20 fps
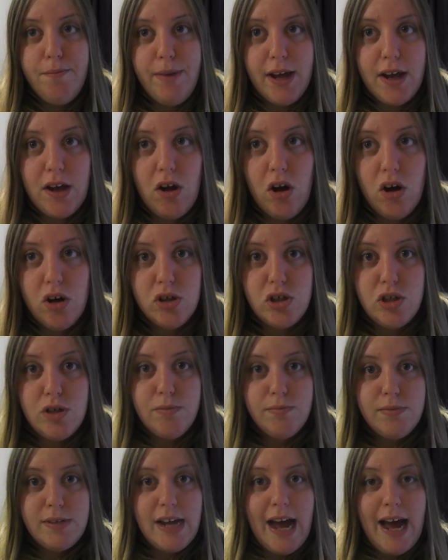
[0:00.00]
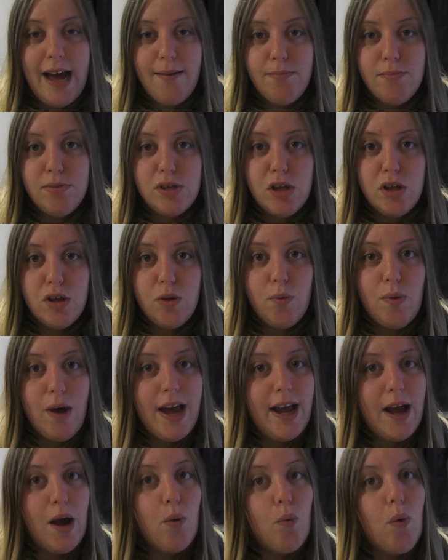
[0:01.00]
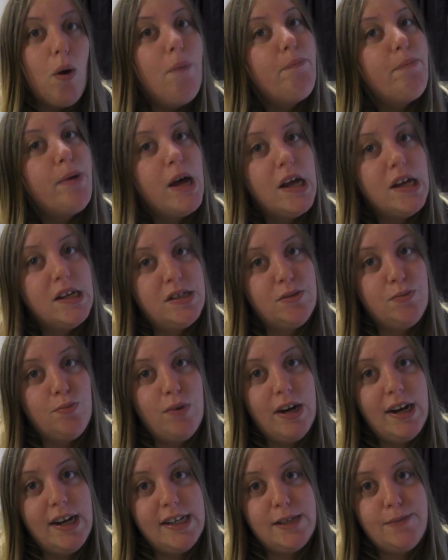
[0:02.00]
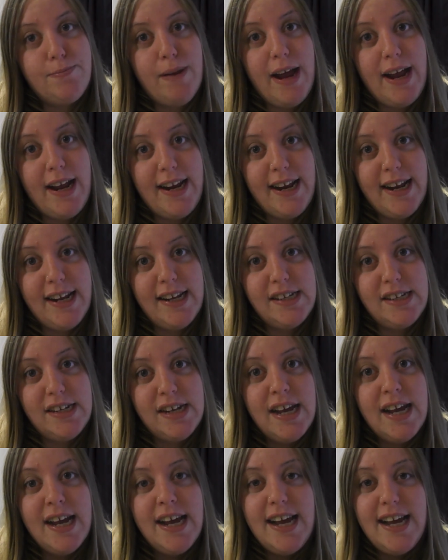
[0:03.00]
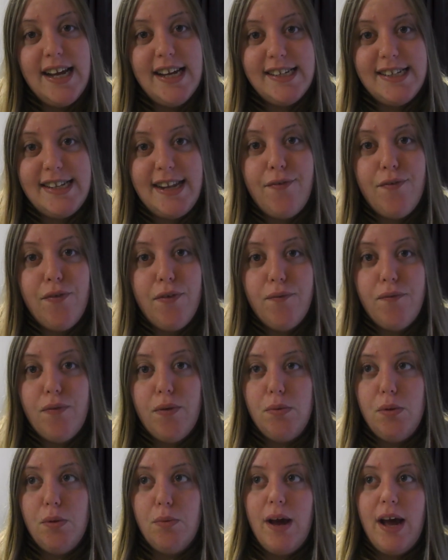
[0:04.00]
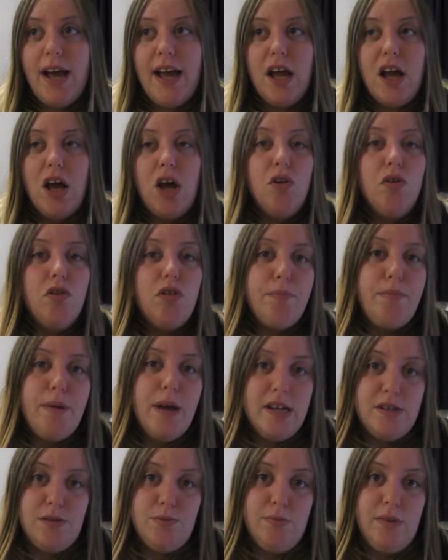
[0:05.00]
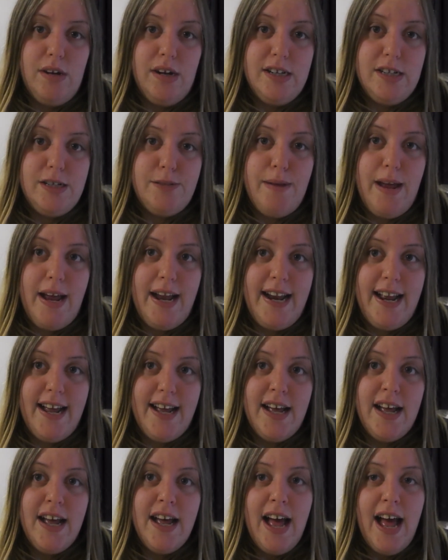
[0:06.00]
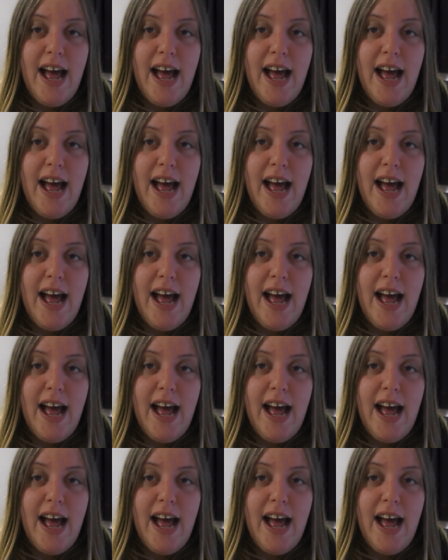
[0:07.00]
Because sometimes the way one person will explain it is different from the way another person will explain it,